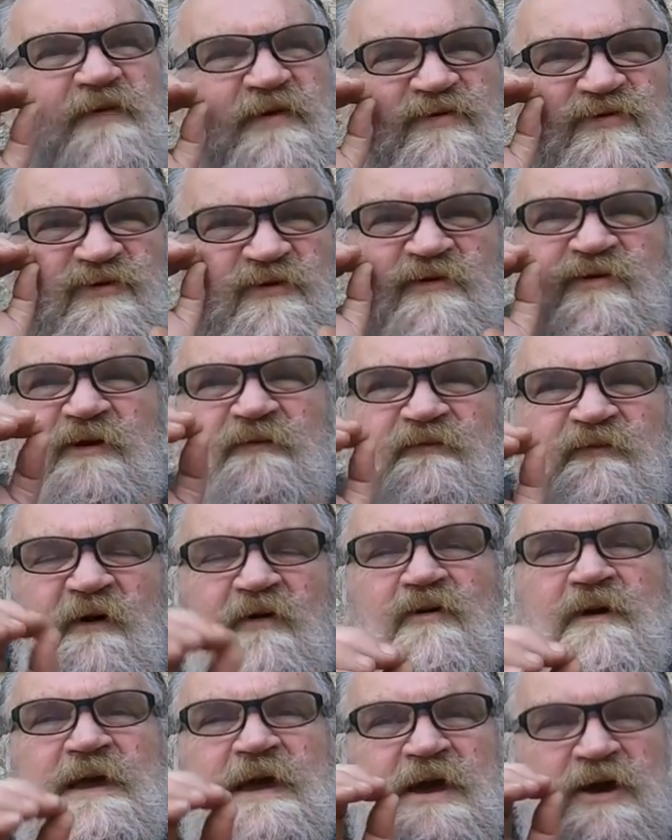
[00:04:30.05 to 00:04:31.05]
It's just a
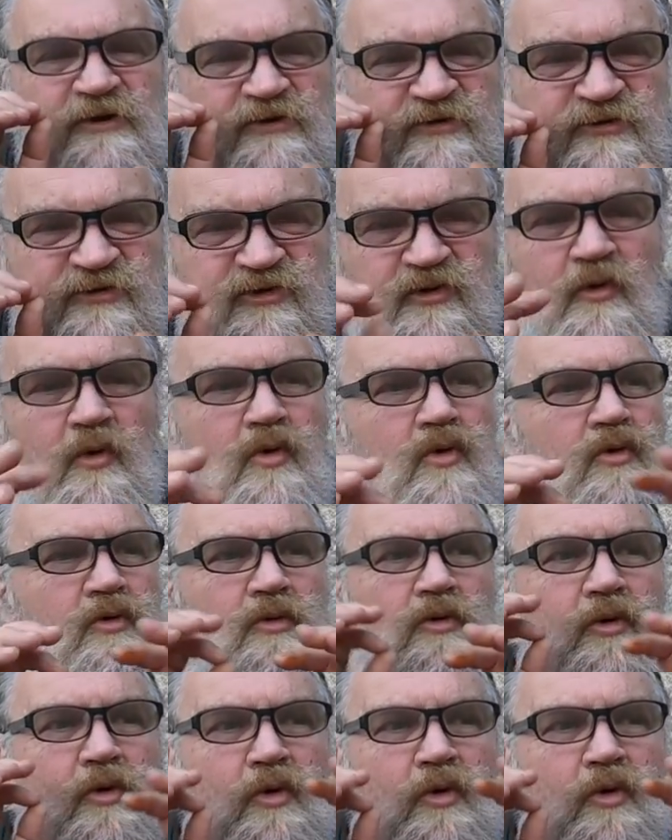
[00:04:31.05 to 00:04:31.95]
very short,